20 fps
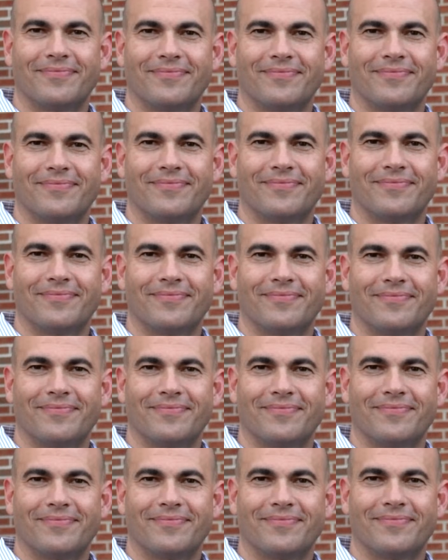
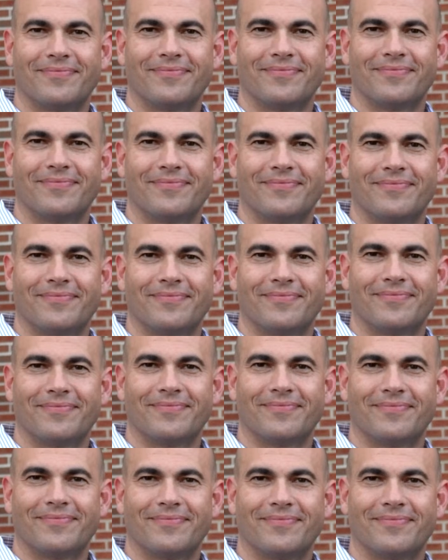
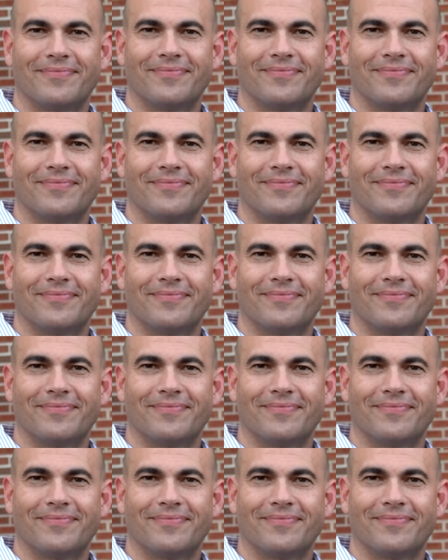No one is speaking in this clip.